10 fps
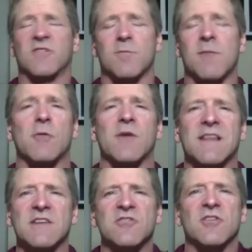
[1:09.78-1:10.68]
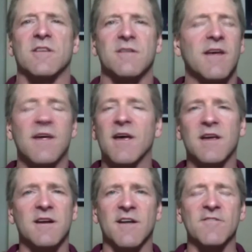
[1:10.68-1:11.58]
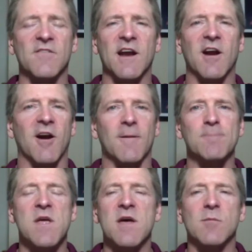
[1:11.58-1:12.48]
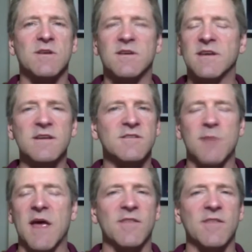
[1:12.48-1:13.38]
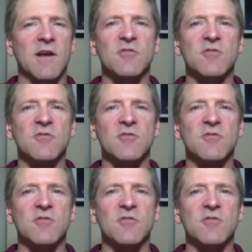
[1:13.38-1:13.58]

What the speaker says: from my religion. I get enough there. But kids, man, they're